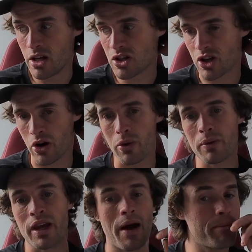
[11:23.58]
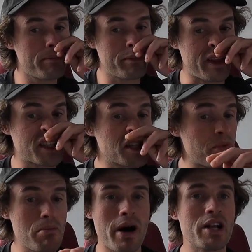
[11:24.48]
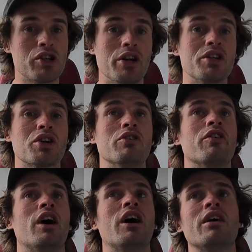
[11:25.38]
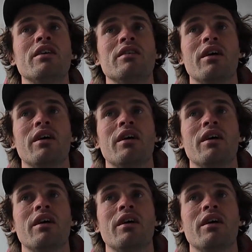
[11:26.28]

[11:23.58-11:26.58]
So yeah, this has been my journey so far.